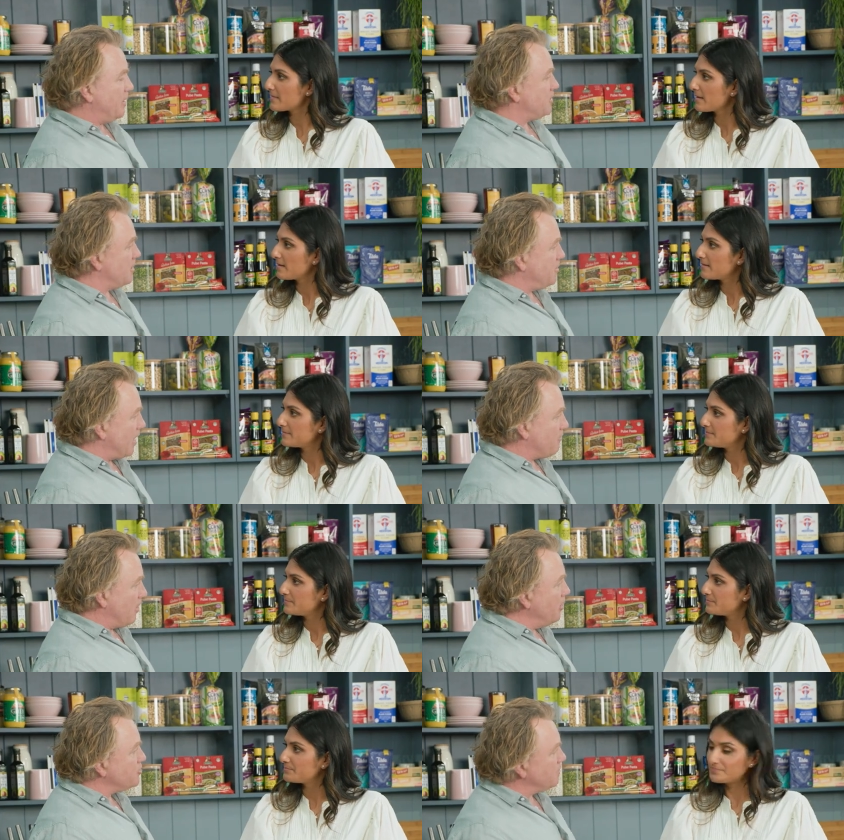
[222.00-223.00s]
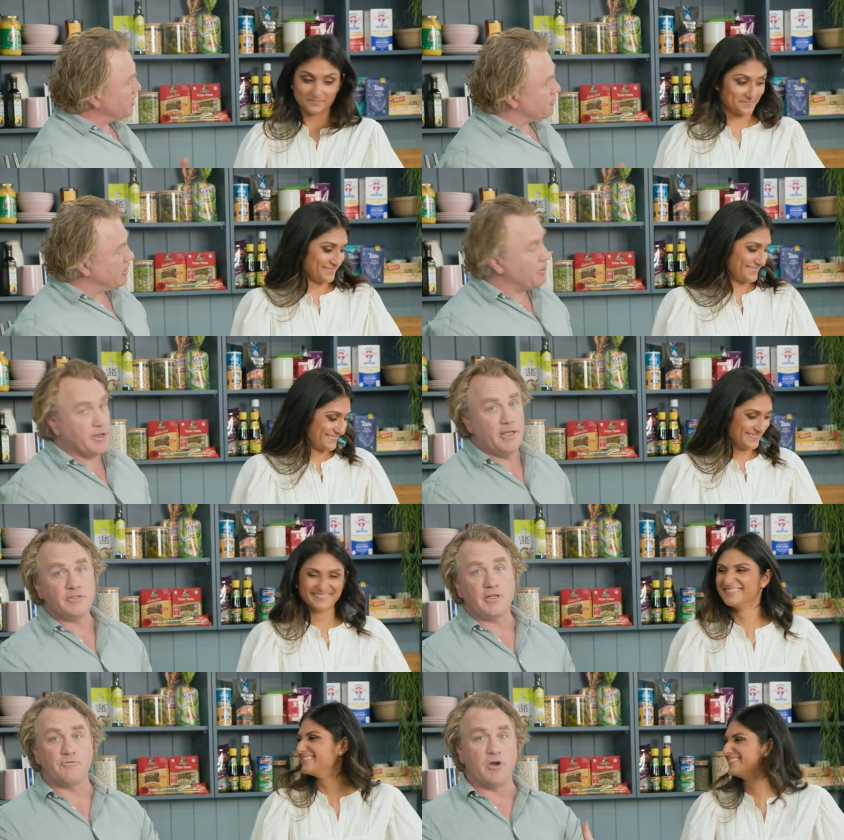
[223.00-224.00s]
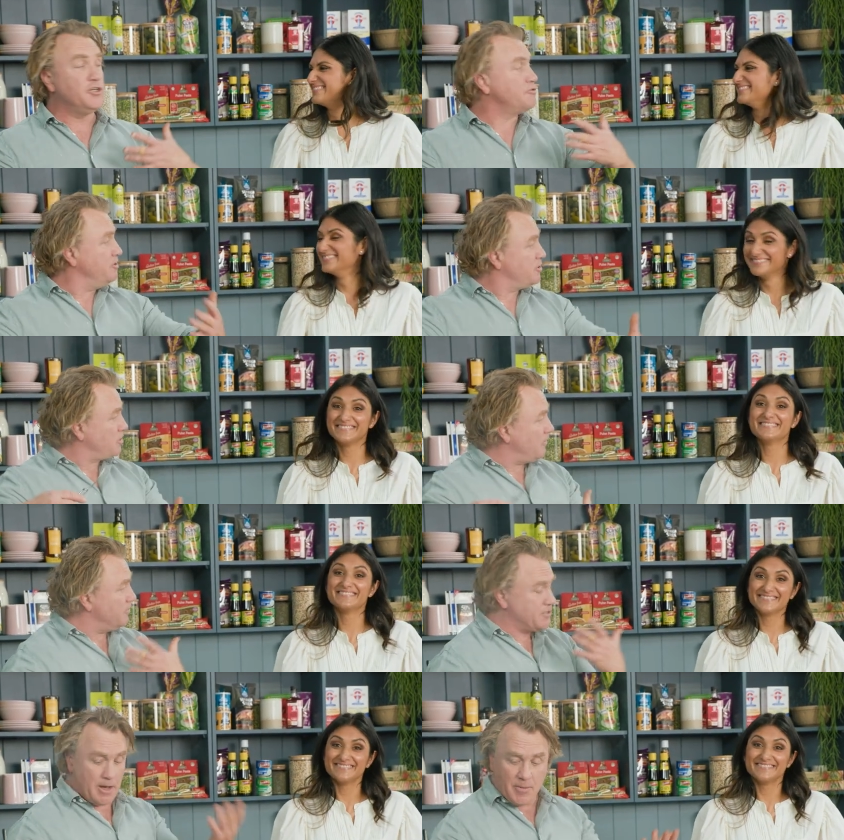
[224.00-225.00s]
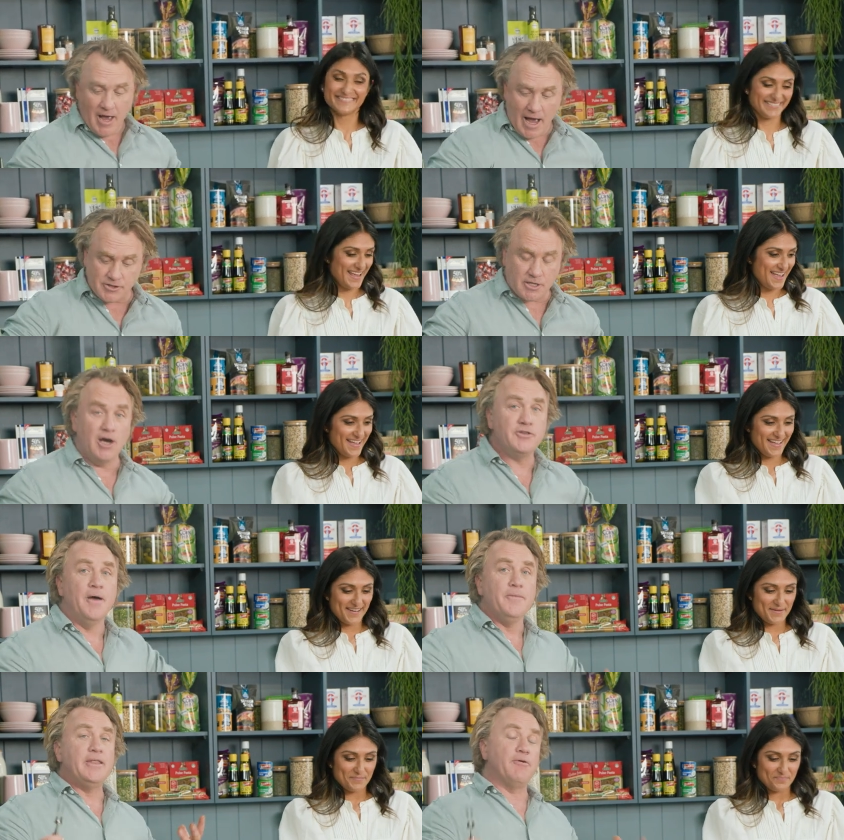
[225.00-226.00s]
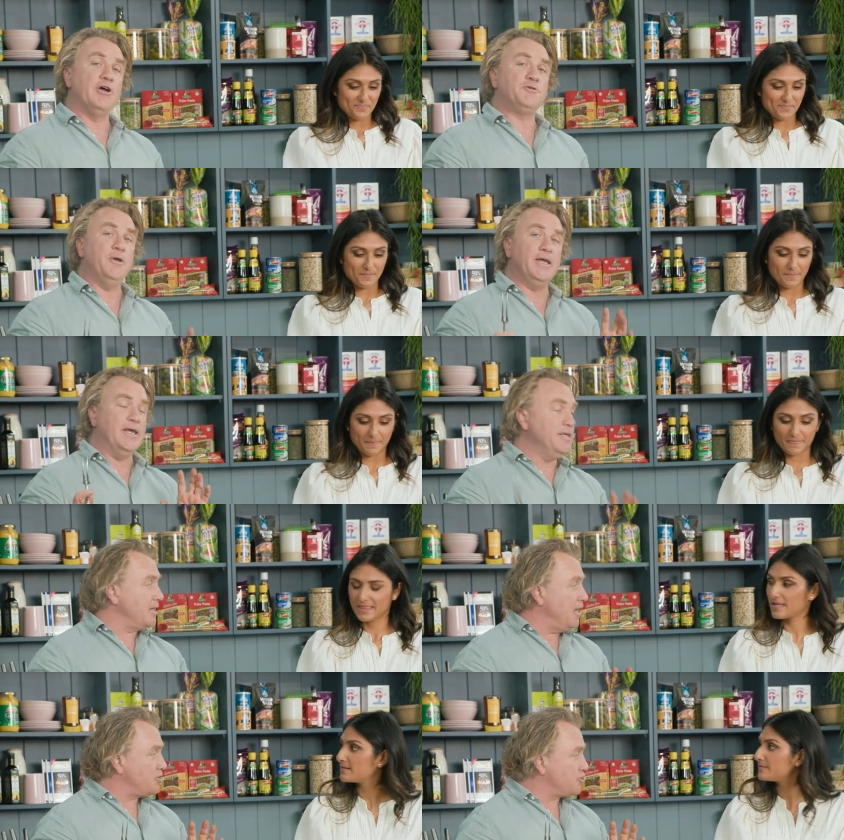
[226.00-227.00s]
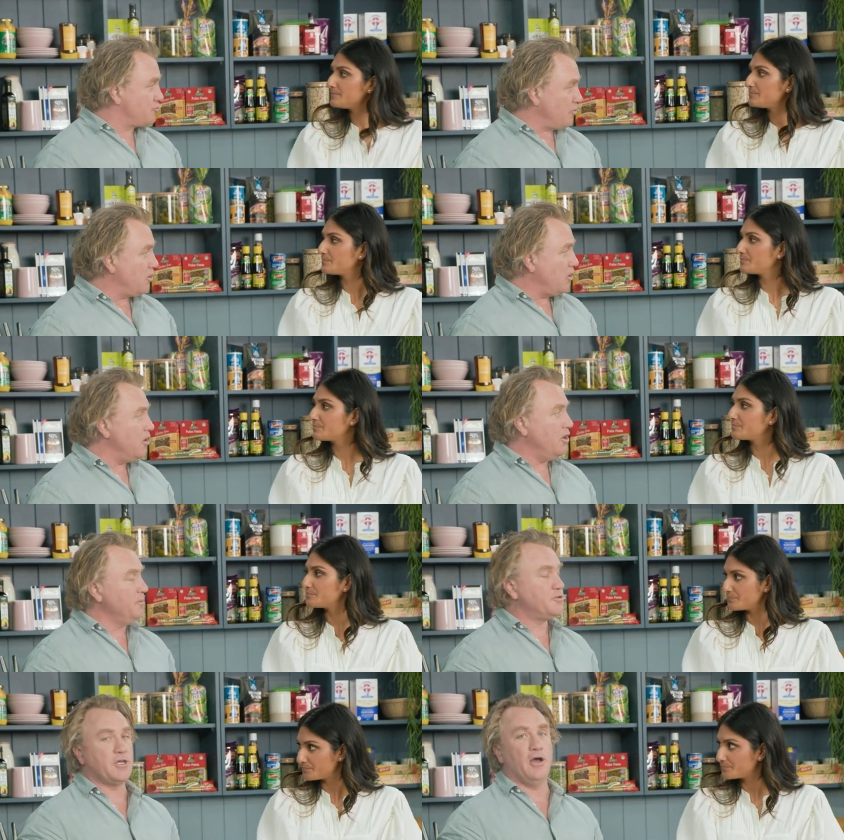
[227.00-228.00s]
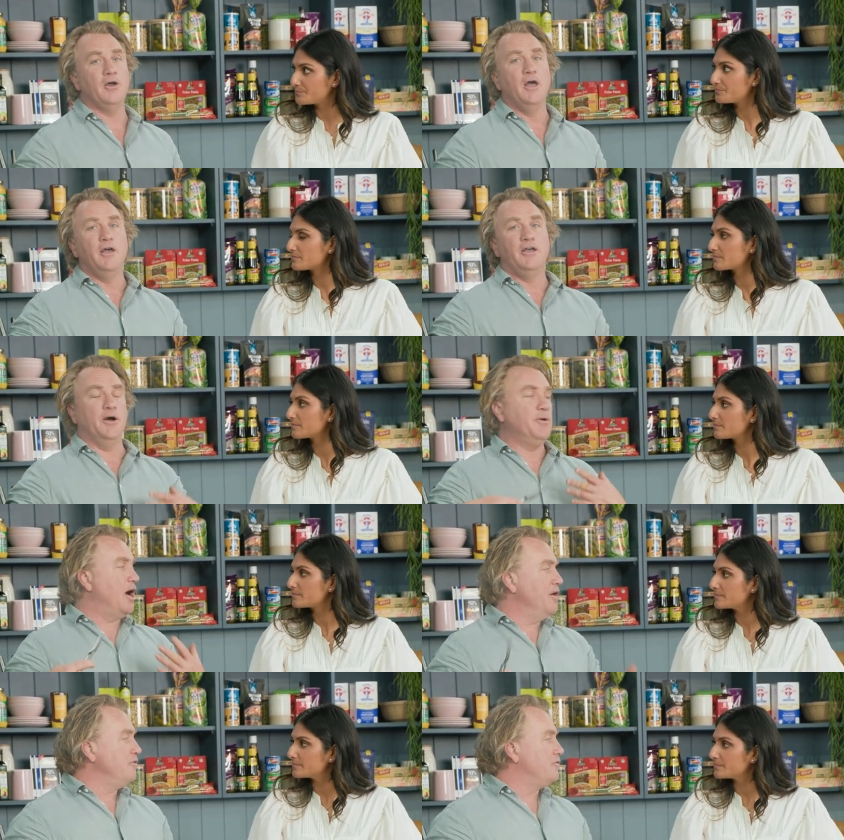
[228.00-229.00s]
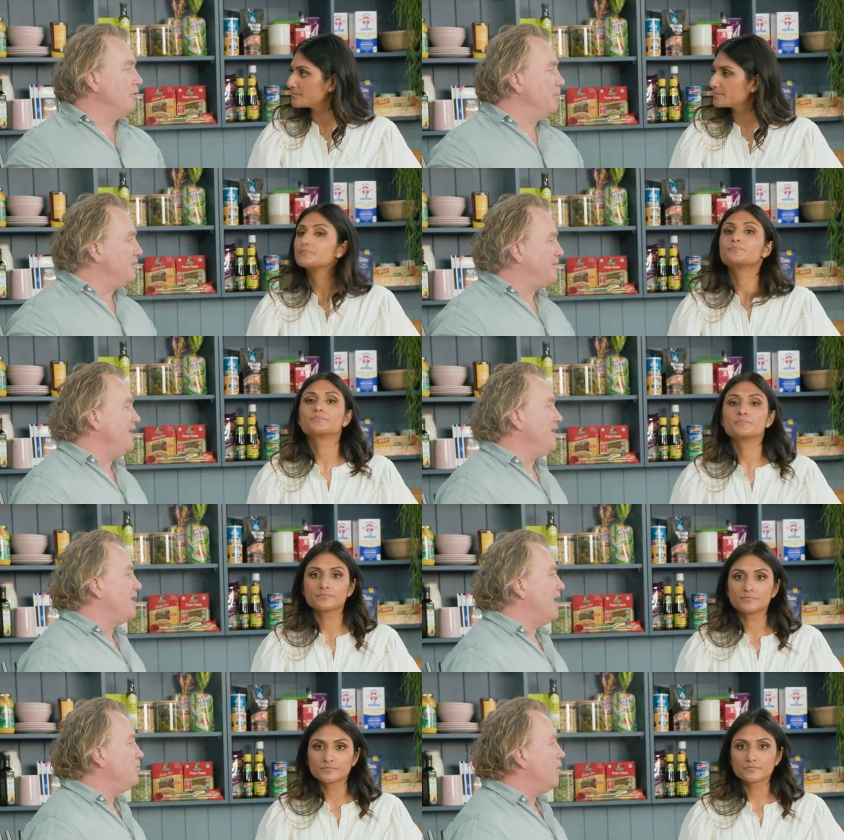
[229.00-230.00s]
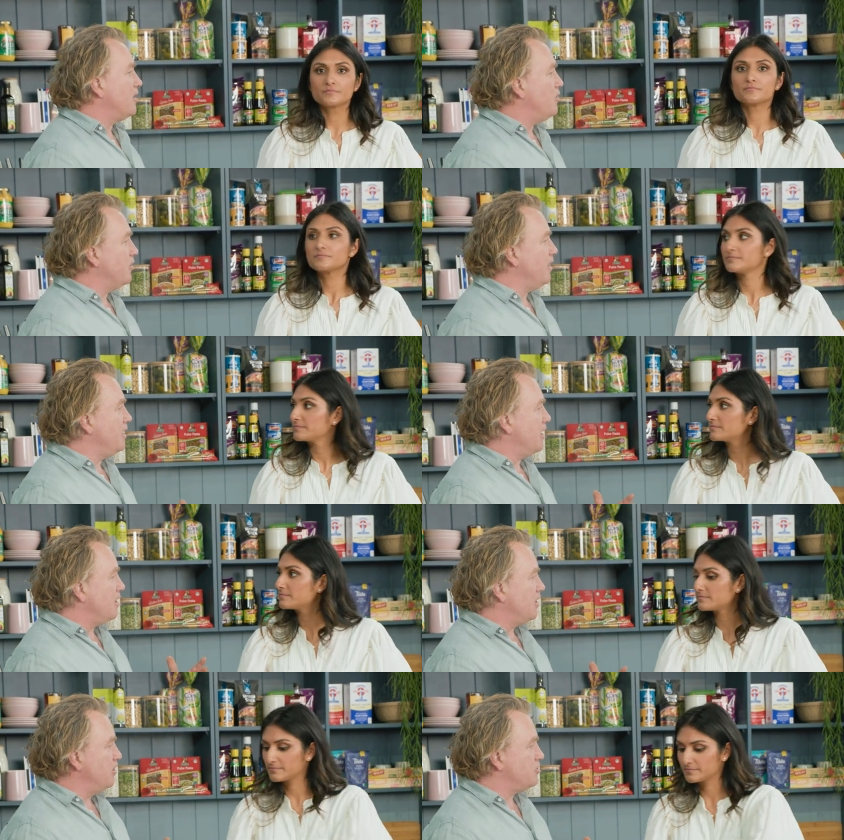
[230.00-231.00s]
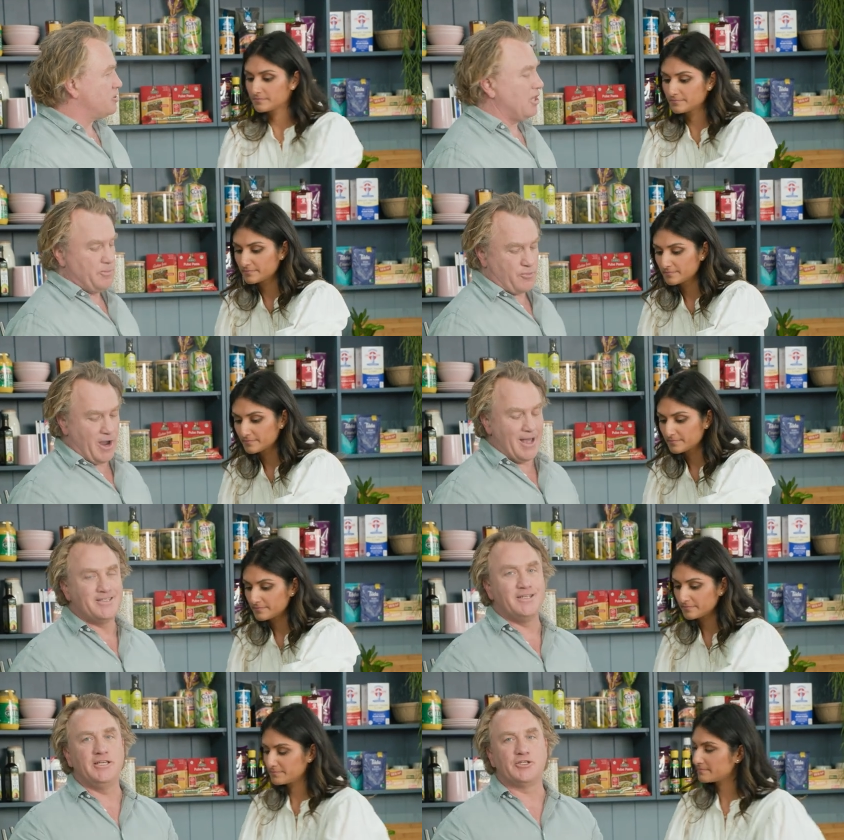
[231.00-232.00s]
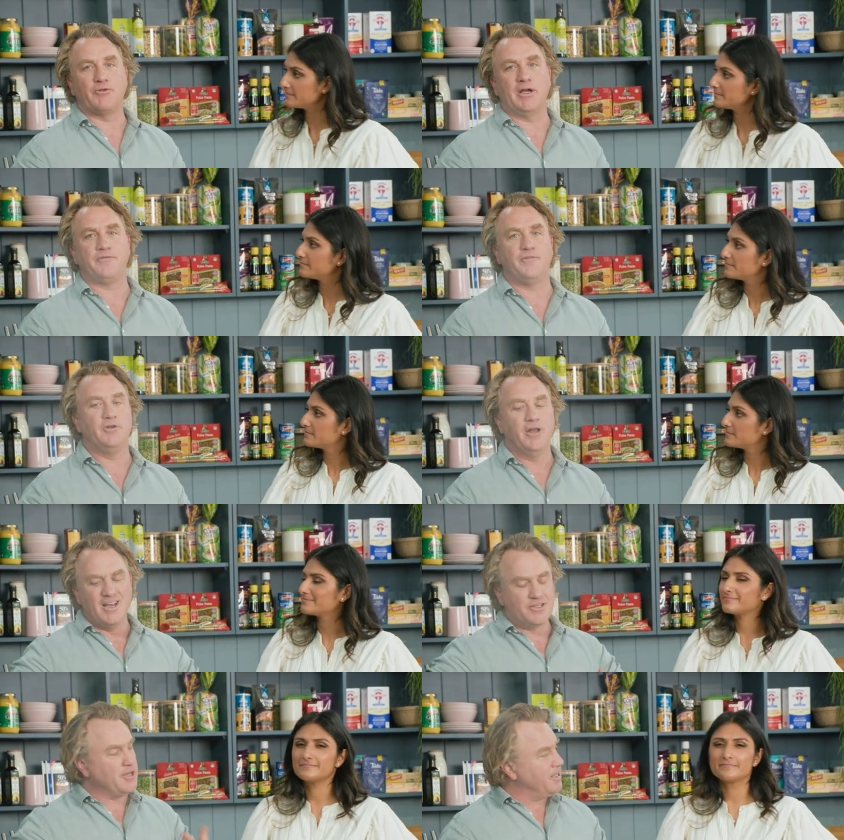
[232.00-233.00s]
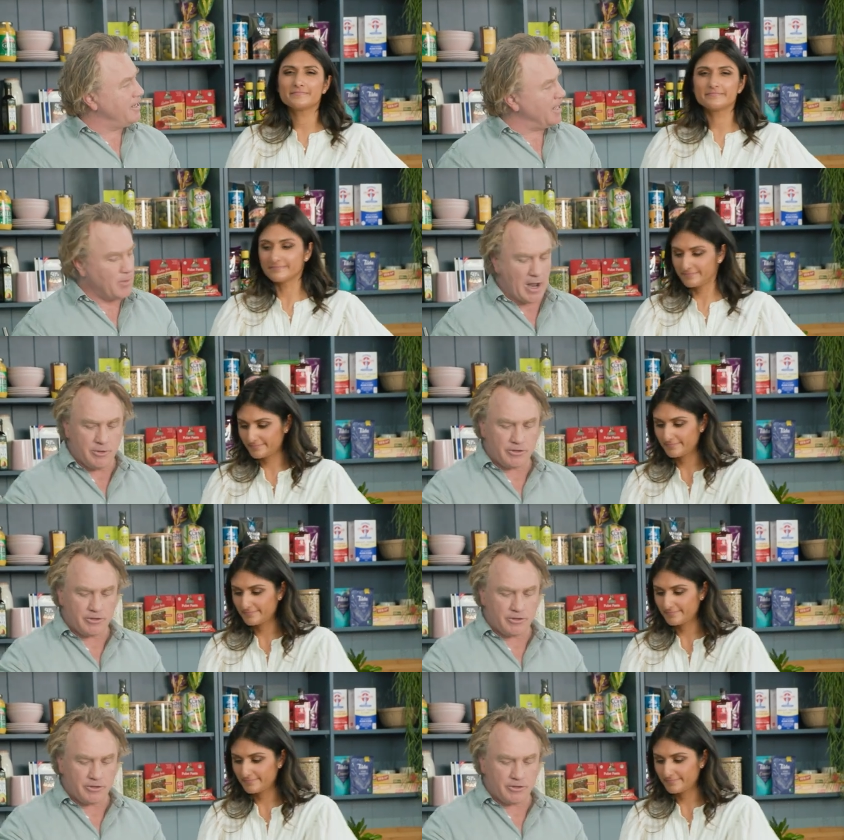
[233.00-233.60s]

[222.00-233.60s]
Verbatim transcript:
Speaker 1: pick some of that rosemary and throw it in so the rosemary softens up as it goes. Now, rosemary is a strong herb, so you don't want to overdo it. But then again, we're cooking a low, slow braise. It is Greek food, so mm. you can mm. get away